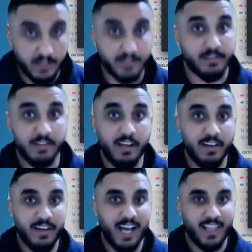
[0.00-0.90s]
because
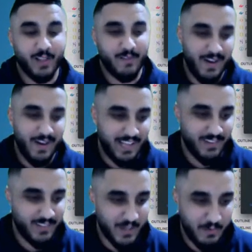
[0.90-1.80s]
I literally found
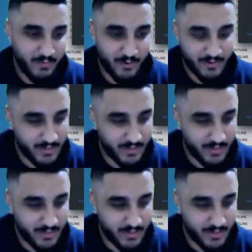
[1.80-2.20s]
out, before the